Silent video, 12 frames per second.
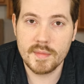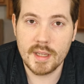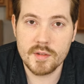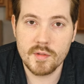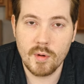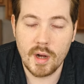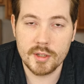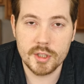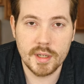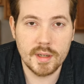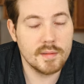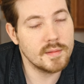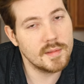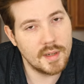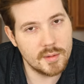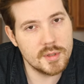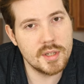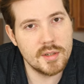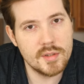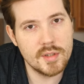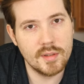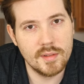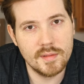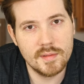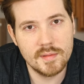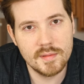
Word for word: Thanks for watching, and I will see you soon.